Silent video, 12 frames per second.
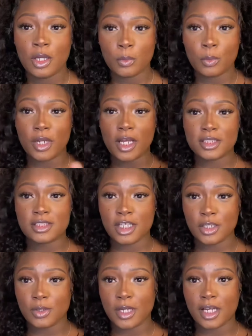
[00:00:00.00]
When I tell
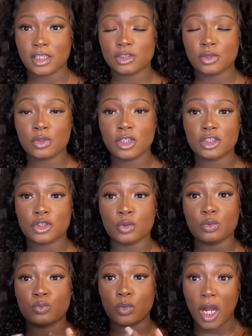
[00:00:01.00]
you guys you need to
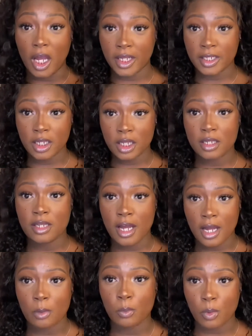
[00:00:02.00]
run,
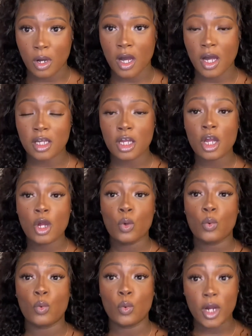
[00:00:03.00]
not walk,
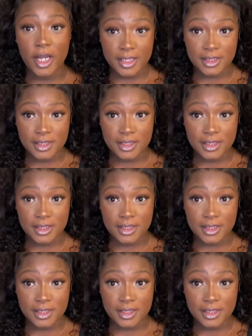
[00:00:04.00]
run